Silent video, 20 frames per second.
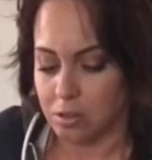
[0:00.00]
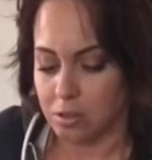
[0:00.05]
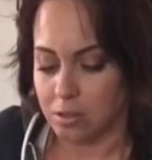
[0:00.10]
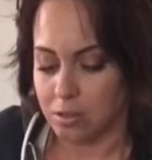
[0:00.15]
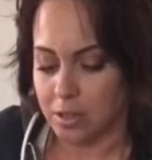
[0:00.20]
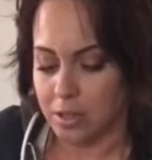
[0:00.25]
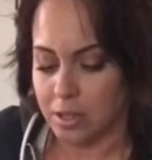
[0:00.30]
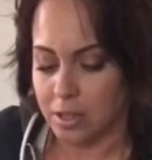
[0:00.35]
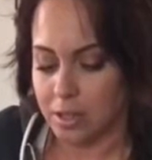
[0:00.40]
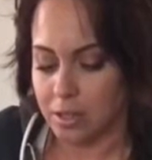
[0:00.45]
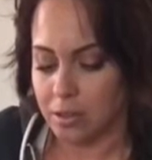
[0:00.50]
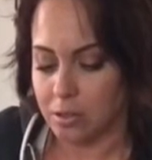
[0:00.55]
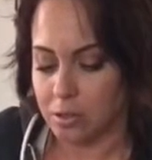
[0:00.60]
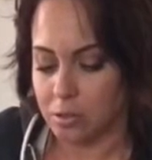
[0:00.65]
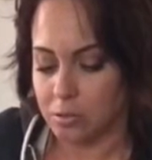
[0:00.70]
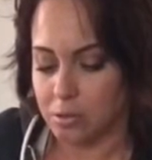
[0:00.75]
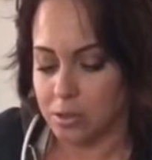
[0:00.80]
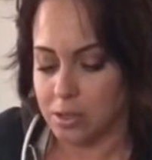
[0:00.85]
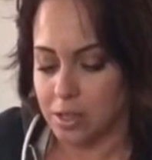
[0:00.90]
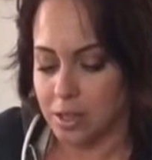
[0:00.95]
Okay,
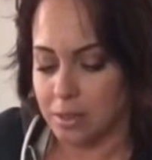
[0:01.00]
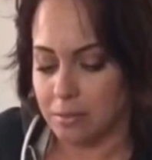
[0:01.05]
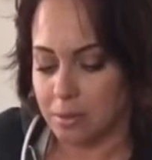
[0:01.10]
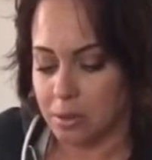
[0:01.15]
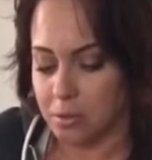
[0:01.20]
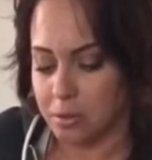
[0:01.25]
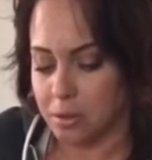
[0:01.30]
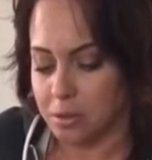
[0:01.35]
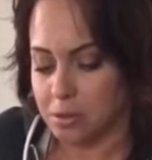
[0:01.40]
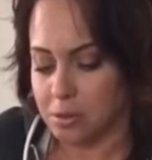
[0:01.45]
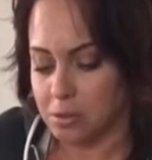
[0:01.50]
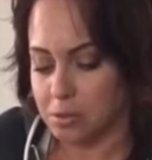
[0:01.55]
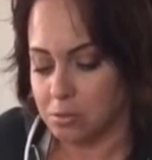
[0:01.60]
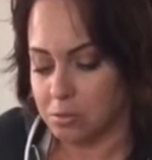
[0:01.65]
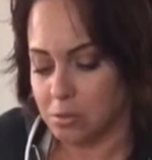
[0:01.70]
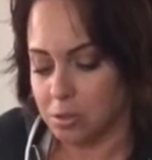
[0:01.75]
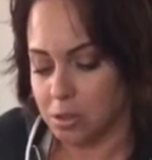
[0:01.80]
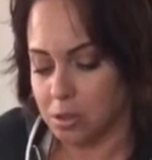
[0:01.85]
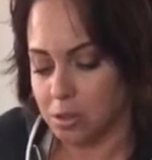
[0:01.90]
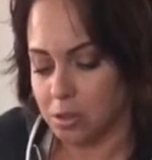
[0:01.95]
glue is everywhere. This is
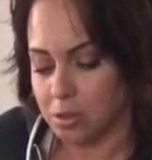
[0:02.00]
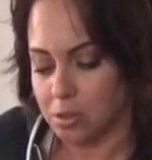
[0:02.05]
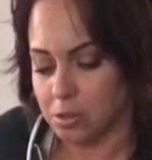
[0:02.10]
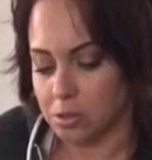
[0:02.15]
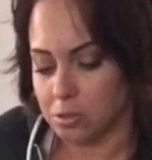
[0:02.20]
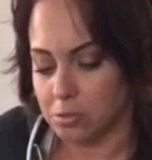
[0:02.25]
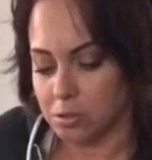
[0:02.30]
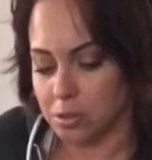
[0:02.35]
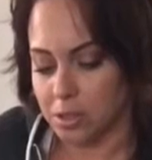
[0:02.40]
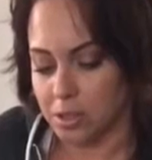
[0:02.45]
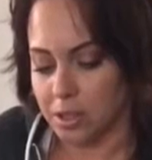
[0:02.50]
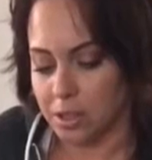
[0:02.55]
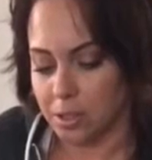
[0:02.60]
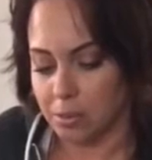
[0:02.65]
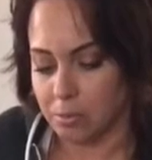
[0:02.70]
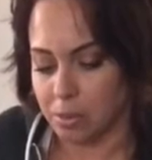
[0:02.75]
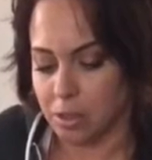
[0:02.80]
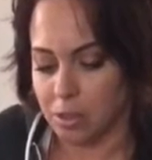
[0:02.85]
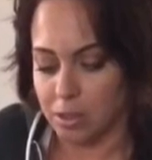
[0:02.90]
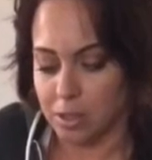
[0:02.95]
really hard to do on a
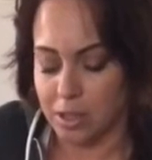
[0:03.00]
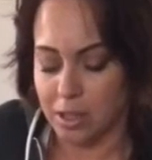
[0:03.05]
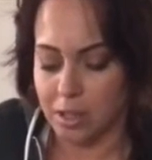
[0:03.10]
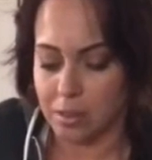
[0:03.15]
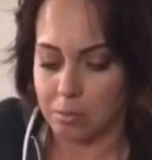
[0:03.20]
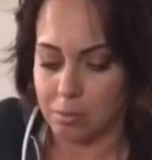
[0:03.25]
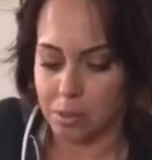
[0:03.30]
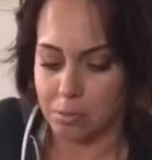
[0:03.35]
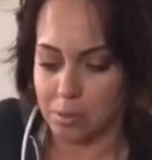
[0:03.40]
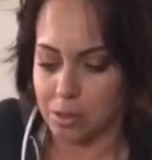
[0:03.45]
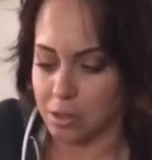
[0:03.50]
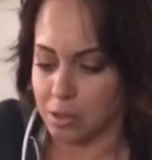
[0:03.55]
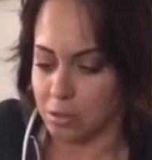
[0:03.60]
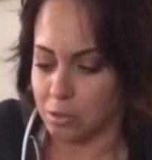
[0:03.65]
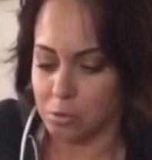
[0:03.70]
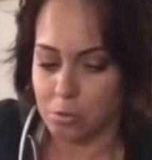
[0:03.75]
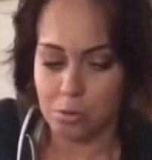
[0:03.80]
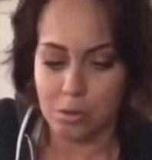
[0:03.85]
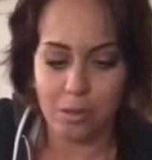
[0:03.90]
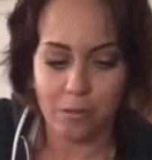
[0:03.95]
camera, and I have nobody to
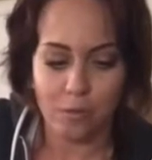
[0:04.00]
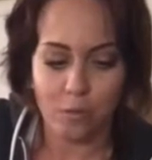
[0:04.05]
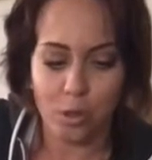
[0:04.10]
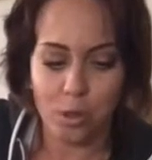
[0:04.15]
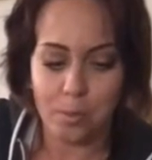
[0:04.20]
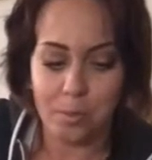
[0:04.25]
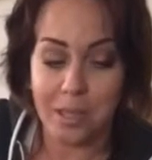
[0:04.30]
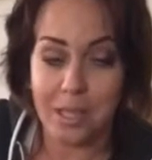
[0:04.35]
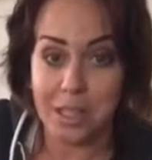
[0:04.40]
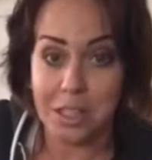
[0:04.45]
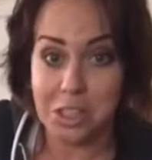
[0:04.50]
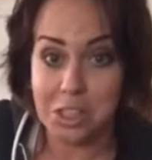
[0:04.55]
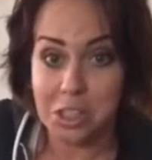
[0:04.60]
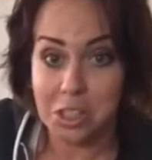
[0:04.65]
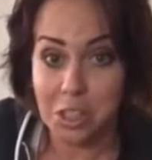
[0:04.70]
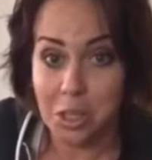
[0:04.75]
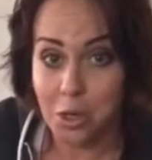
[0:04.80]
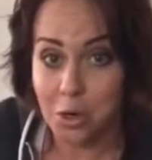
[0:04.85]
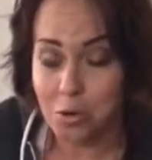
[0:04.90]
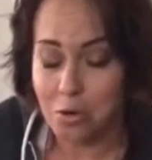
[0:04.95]
hold it for me,
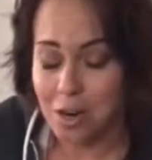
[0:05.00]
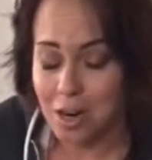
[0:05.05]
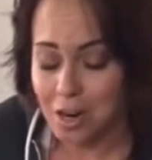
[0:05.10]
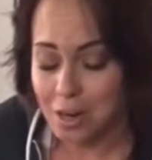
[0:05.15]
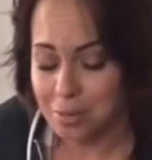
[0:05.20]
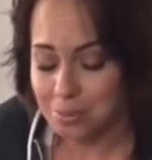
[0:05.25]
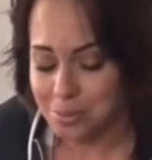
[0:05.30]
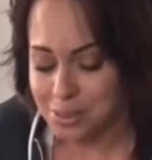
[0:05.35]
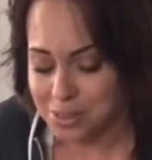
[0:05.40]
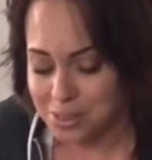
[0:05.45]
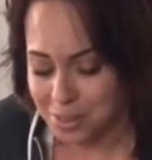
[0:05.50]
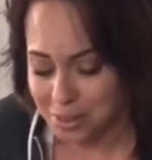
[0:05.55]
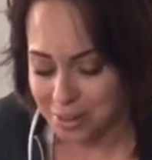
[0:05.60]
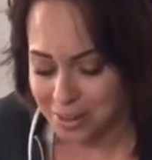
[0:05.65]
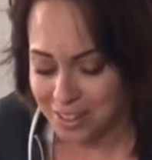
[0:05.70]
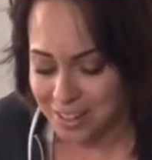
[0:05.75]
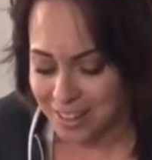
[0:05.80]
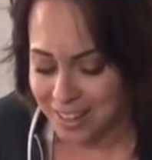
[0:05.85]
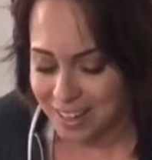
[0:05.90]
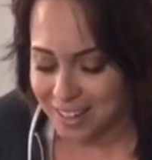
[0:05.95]
so I'm
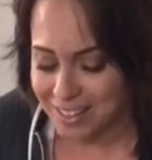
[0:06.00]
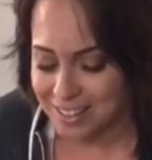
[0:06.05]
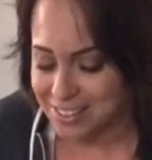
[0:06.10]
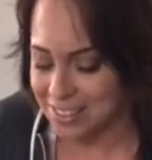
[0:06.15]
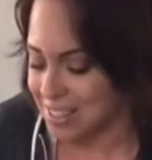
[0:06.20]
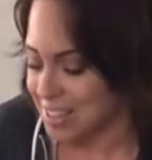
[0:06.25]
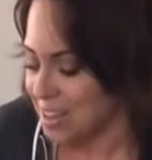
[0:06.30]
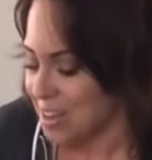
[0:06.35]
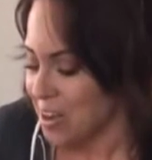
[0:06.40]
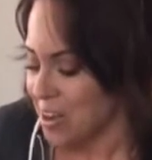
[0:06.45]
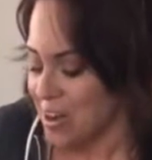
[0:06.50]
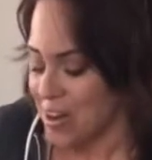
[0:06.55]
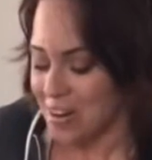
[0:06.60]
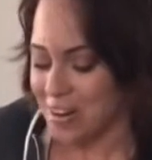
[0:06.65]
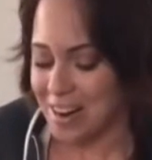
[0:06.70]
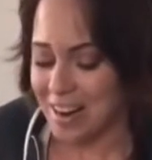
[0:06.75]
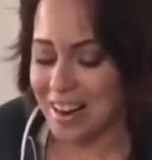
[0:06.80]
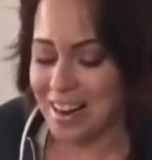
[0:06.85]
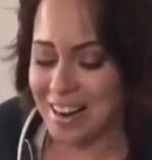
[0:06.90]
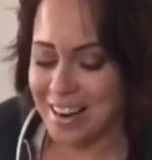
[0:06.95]
sorry guys.
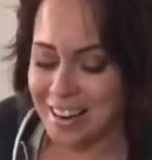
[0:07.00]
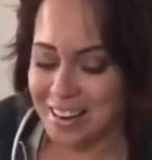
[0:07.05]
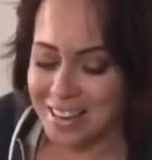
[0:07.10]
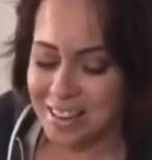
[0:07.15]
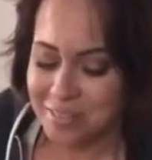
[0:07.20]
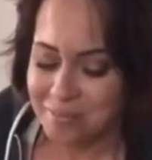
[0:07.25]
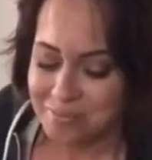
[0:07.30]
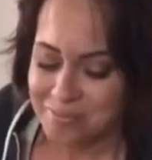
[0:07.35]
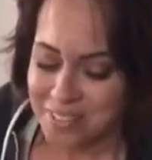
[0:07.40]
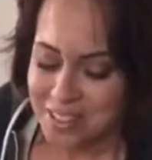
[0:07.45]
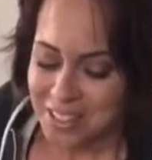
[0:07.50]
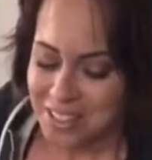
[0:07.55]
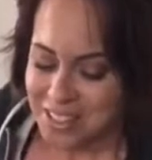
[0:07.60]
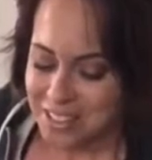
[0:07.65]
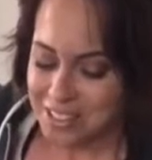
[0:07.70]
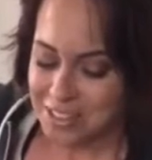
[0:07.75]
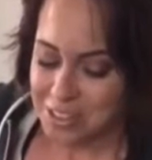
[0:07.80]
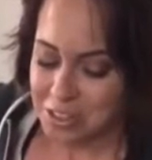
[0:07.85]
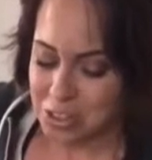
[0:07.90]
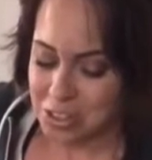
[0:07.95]
Okay,
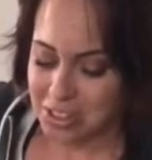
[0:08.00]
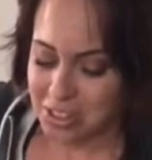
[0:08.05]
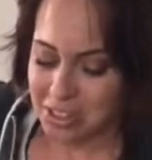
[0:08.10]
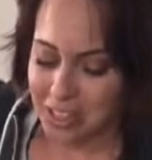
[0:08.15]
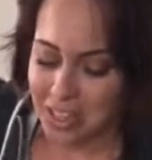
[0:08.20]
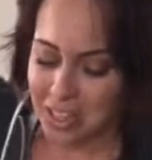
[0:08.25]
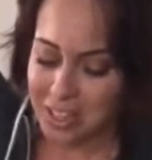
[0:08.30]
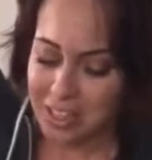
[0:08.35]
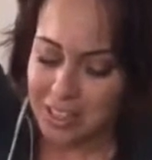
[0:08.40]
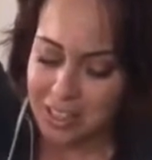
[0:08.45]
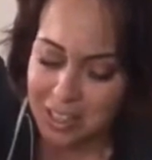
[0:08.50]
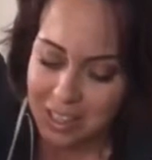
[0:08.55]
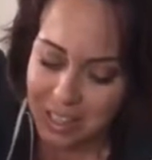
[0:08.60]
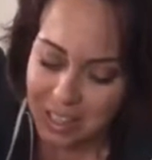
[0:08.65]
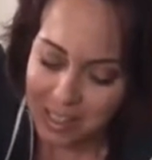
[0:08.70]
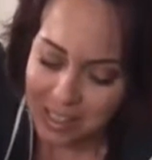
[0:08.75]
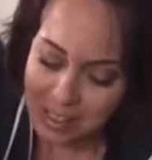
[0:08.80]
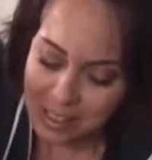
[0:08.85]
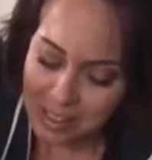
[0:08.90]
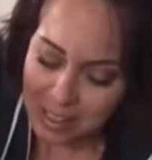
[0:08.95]
took that,
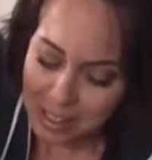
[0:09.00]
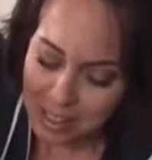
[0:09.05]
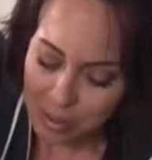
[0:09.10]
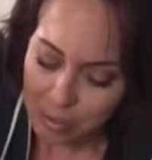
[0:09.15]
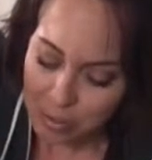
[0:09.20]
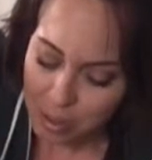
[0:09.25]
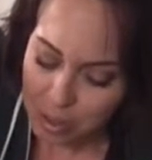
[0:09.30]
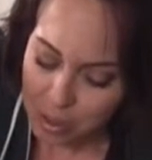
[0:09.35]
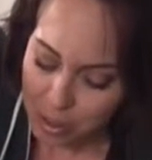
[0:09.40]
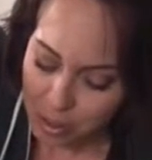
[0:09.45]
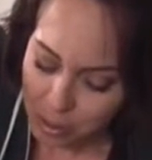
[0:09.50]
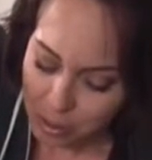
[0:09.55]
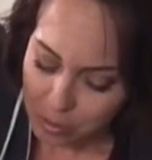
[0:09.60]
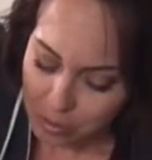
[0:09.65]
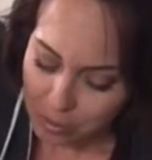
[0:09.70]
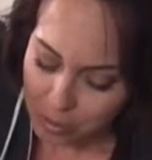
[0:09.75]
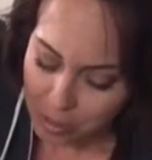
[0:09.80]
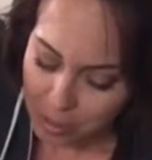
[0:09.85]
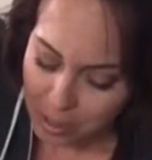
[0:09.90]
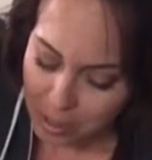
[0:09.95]
and then I went
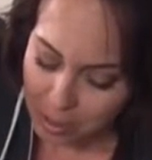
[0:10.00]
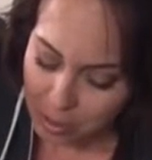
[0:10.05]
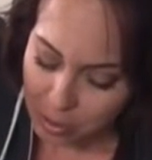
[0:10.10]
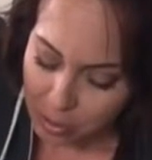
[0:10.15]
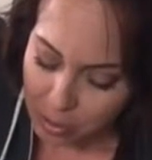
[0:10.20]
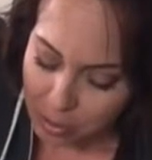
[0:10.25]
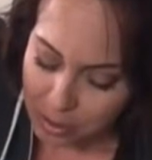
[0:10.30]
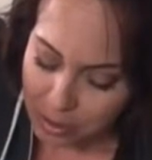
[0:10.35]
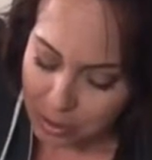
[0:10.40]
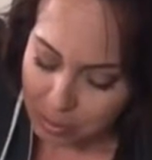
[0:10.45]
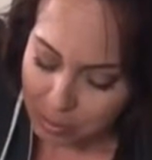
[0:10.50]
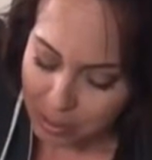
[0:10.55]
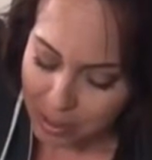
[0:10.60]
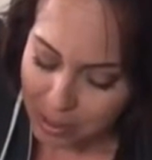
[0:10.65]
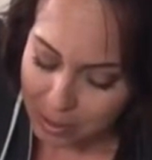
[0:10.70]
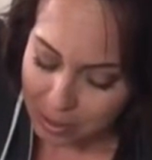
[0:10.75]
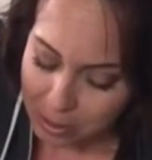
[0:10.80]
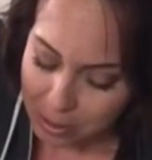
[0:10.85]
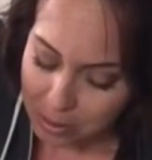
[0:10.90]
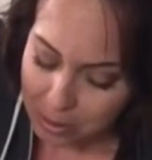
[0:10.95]
over it on the
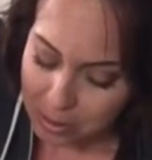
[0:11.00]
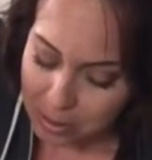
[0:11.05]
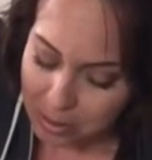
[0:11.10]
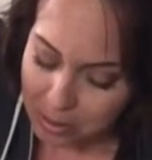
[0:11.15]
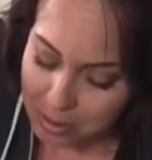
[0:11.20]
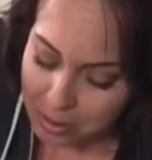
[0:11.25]
petal.